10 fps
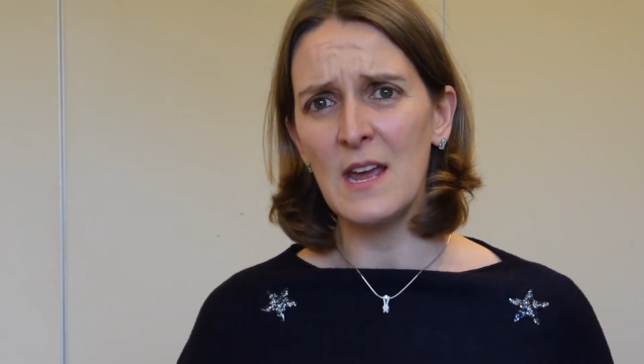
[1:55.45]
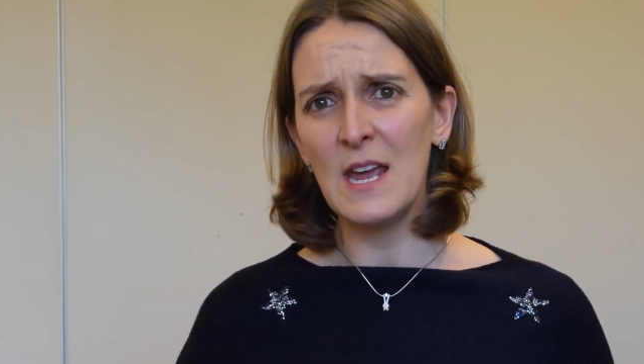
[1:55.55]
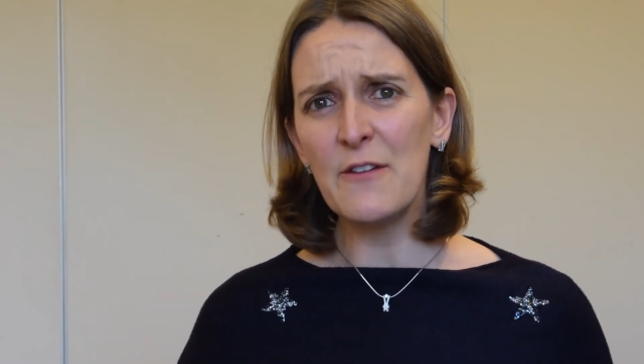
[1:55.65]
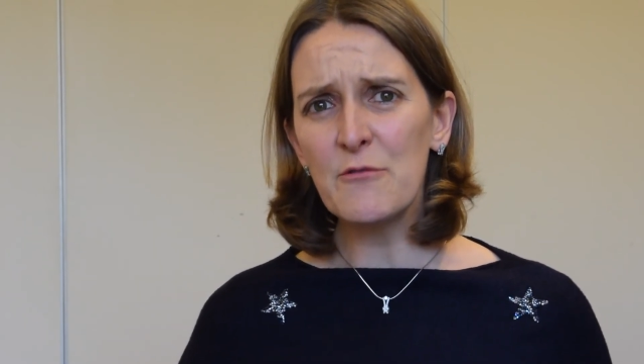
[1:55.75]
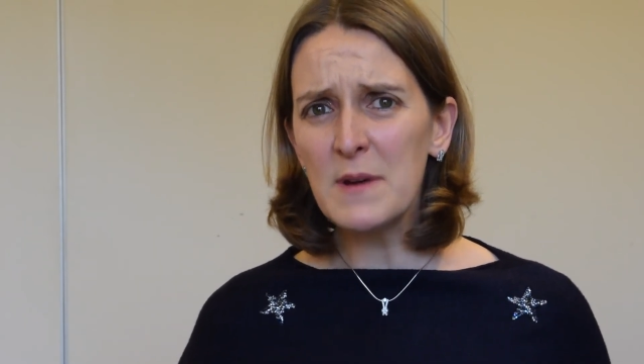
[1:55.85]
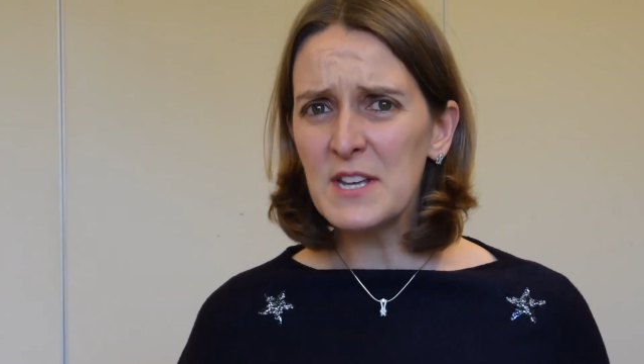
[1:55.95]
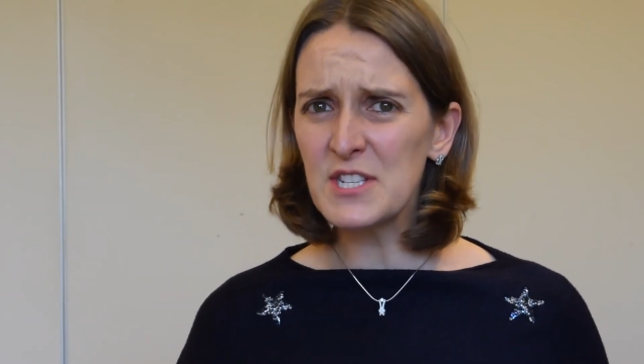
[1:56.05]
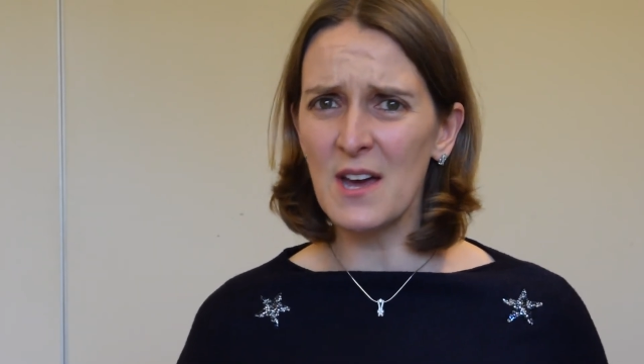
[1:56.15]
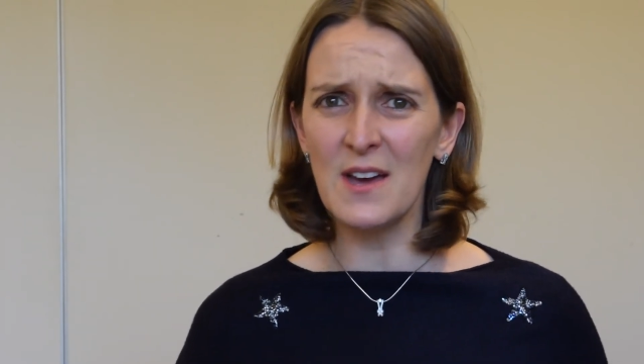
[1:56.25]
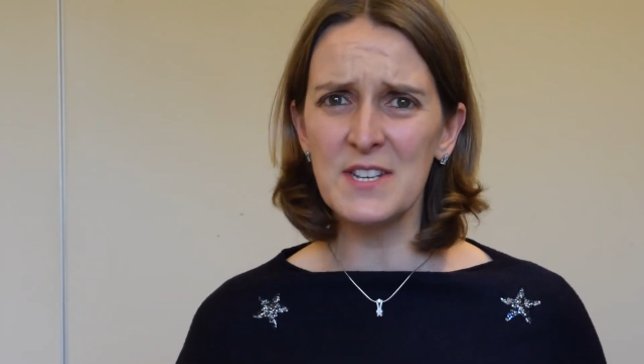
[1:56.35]
If we
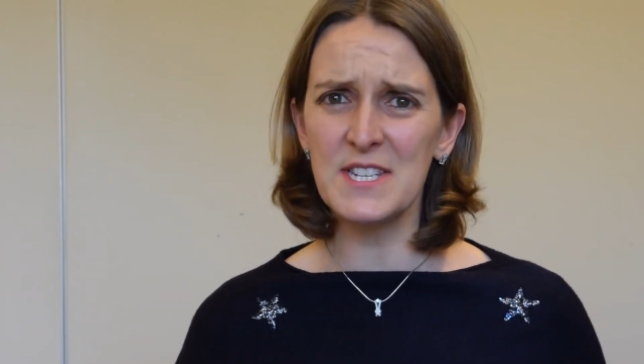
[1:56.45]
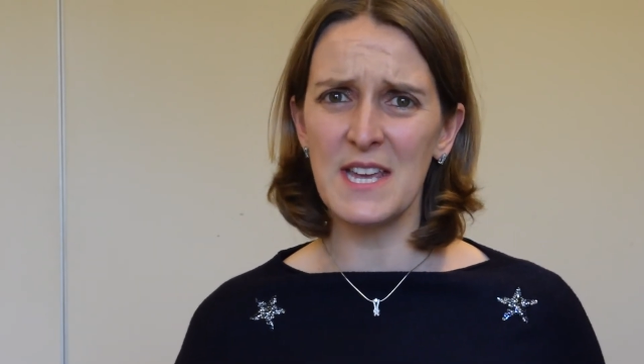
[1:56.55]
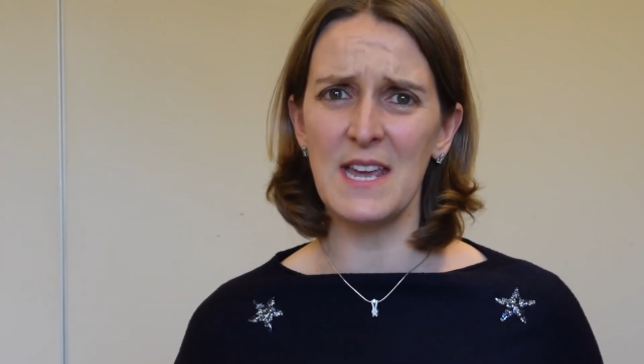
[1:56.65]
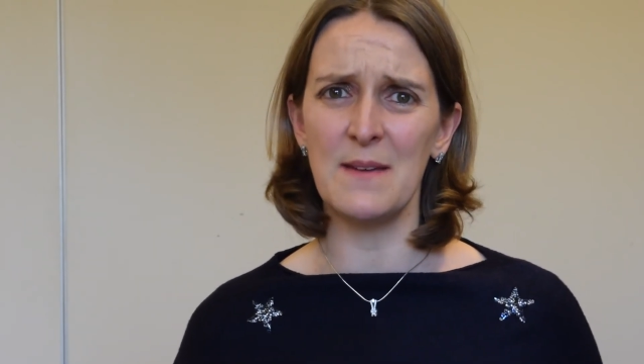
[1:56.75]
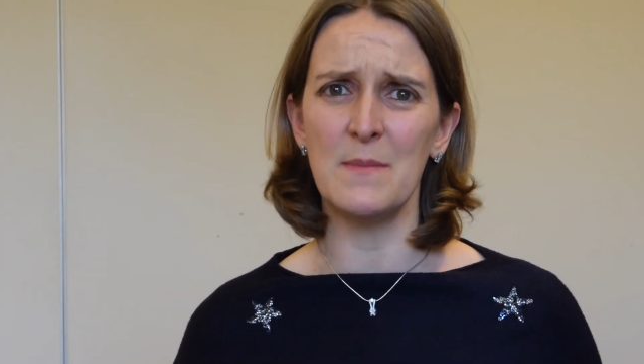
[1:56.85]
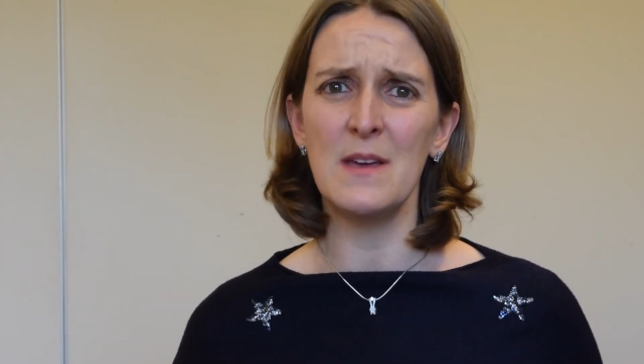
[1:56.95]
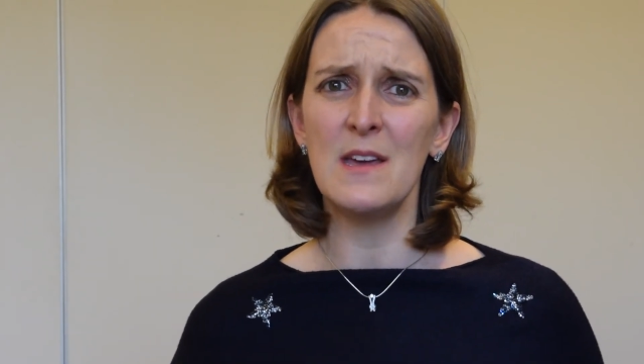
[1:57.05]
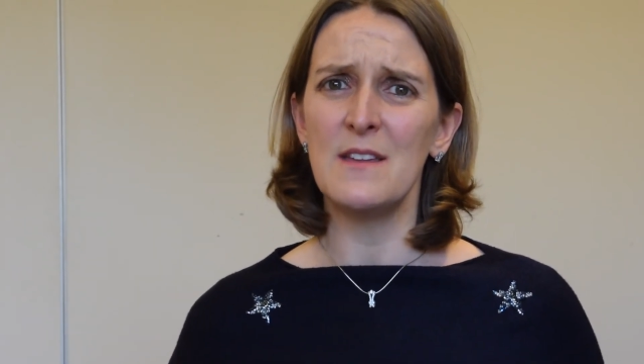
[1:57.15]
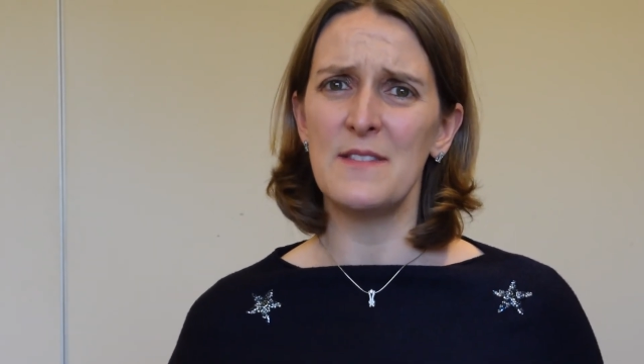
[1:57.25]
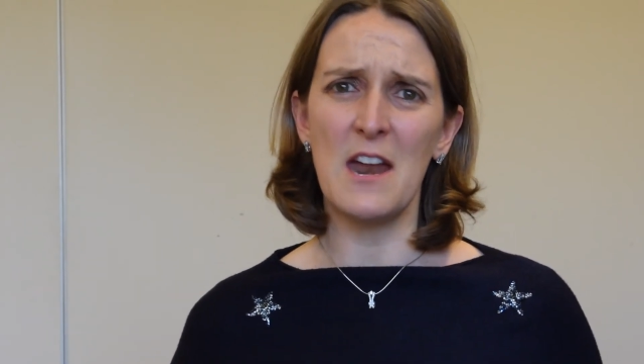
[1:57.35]
turn to him,
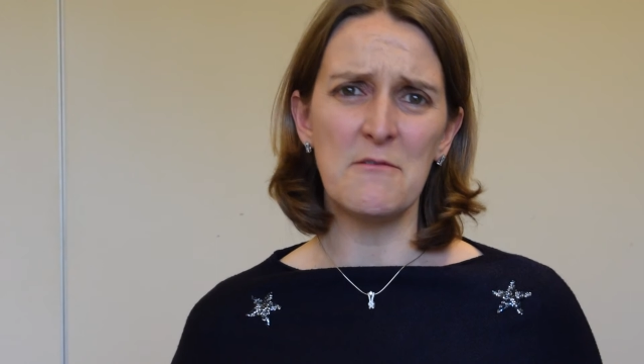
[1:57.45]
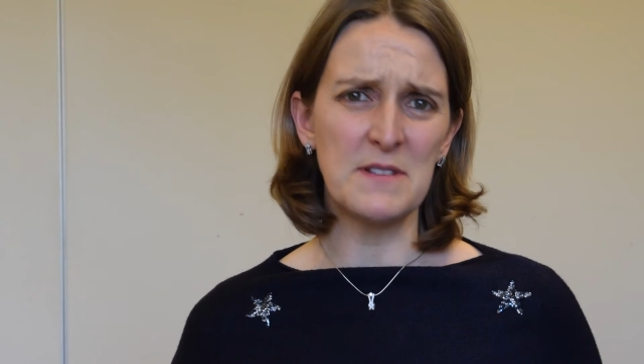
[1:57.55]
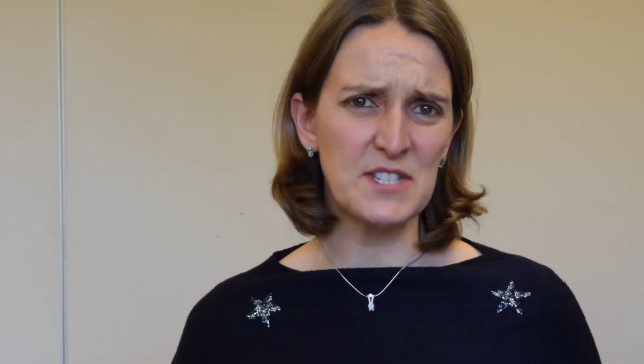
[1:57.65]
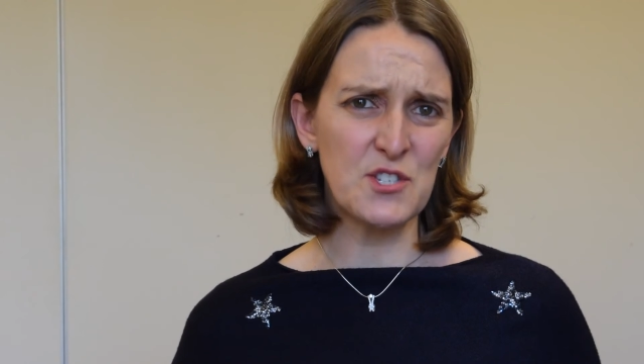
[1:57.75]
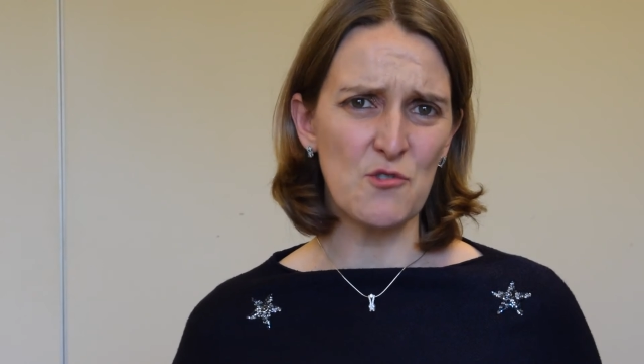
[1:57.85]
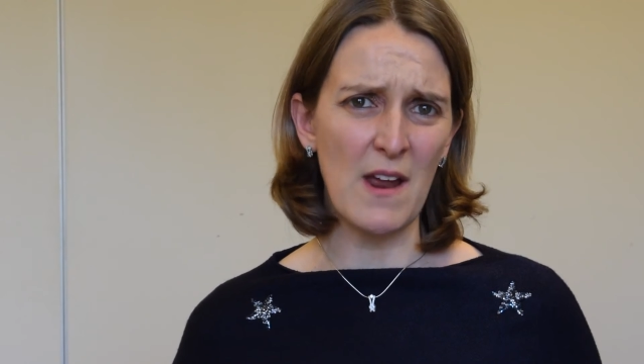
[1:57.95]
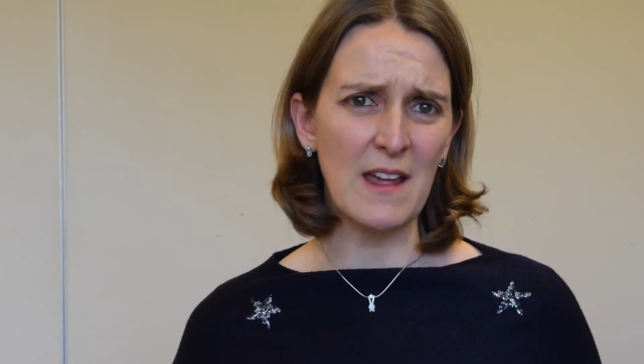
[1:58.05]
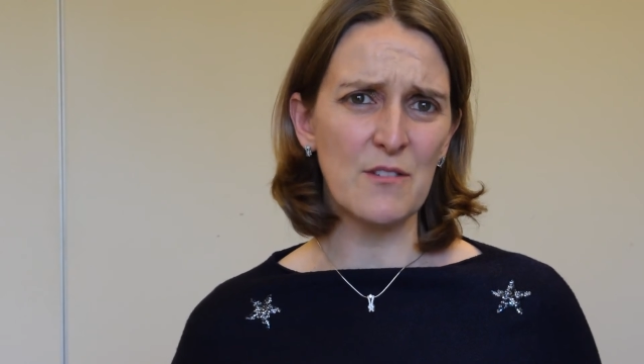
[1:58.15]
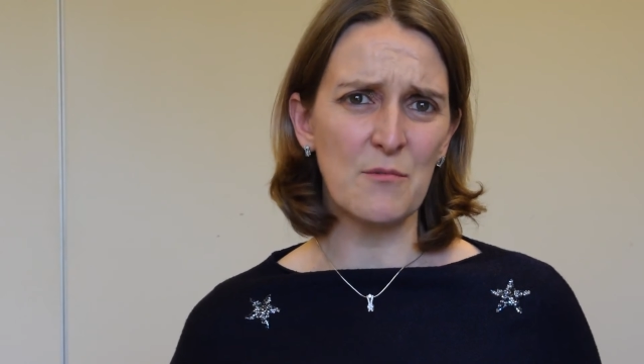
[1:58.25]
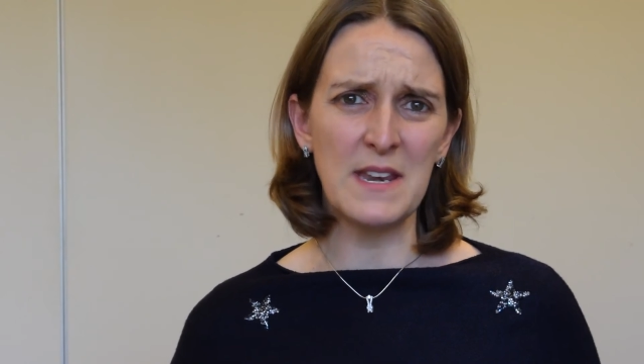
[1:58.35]
there is
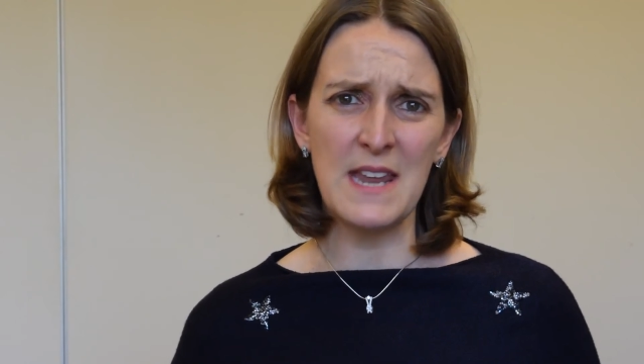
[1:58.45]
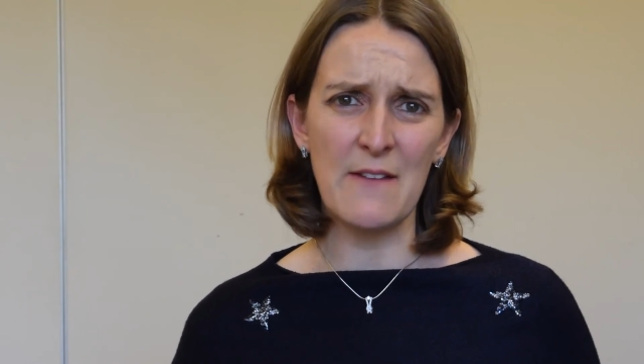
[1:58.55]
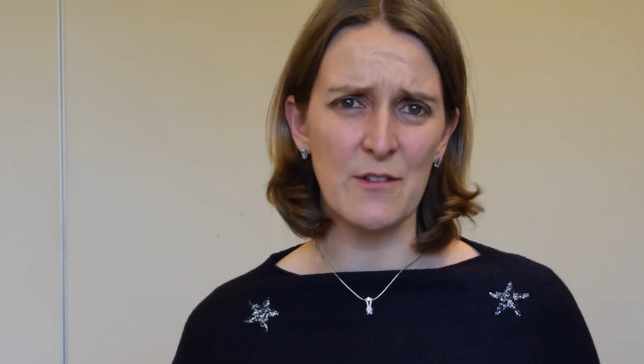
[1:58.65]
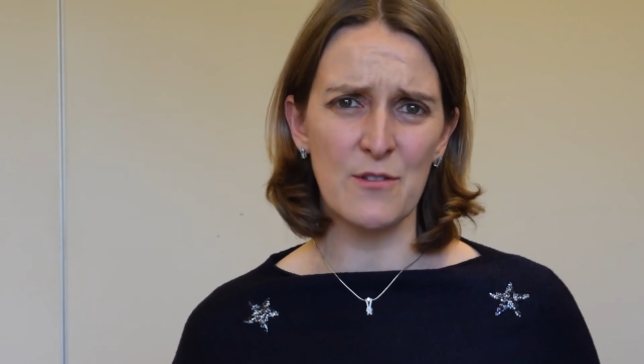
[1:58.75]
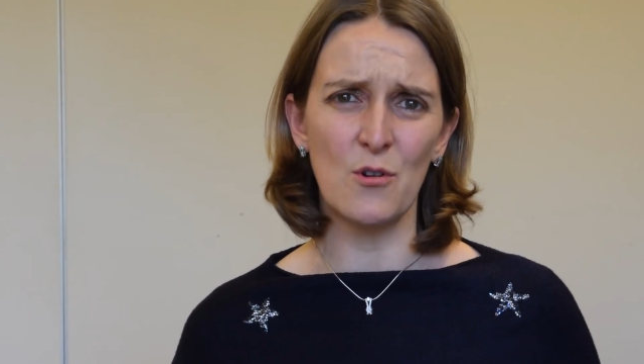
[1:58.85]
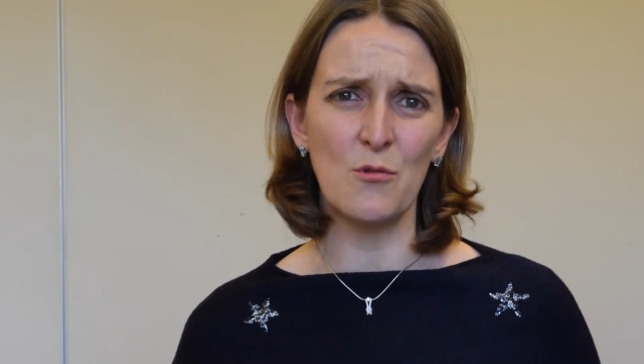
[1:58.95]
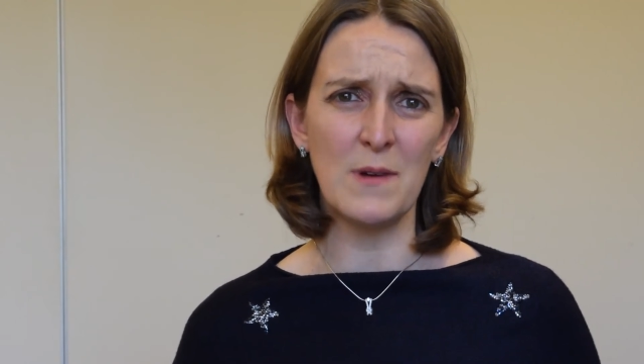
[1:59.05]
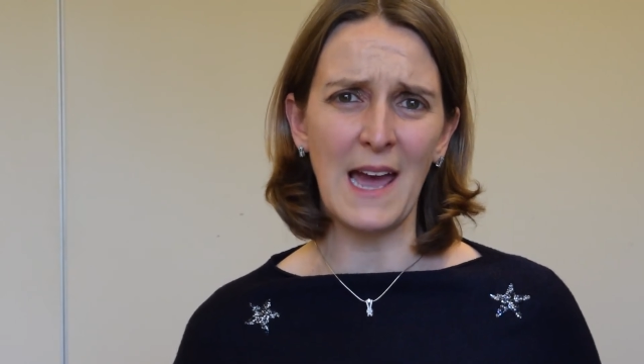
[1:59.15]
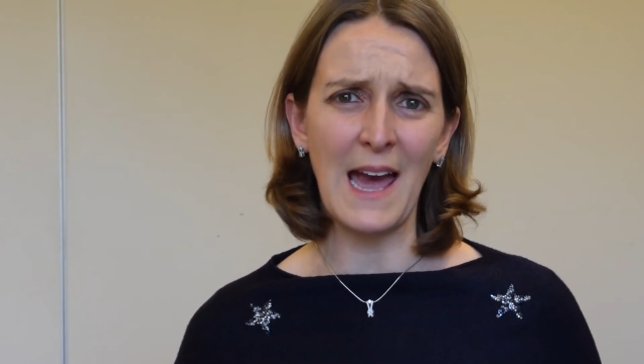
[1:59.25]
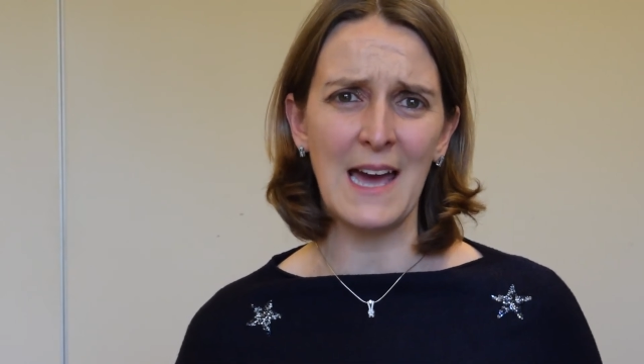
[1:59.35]
strength we never thought
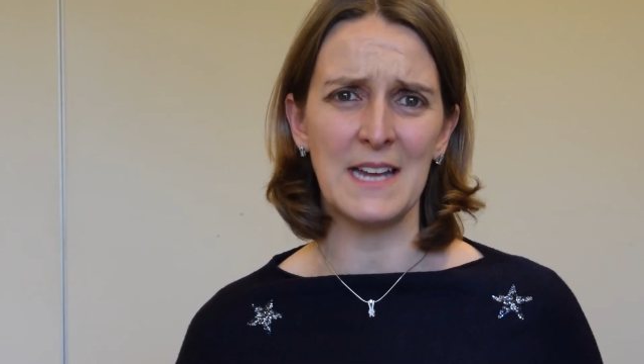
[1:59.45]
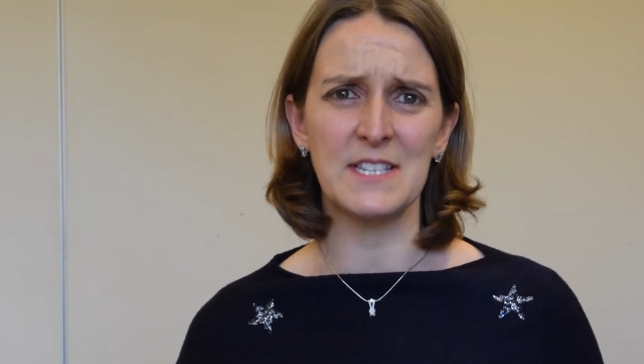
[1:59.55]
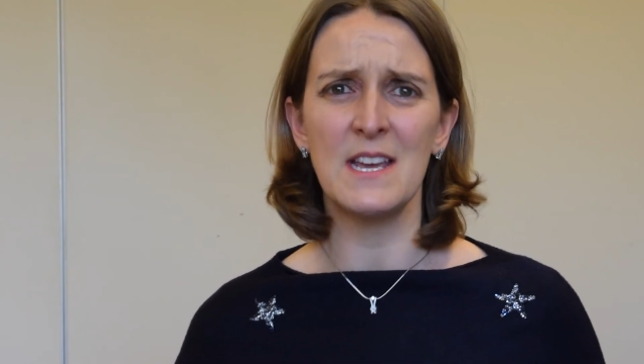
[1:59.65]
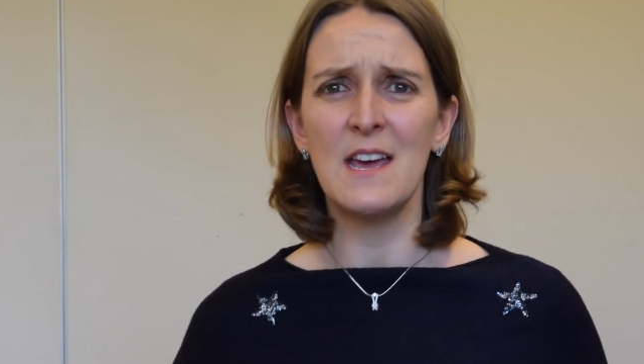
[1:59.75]
we had.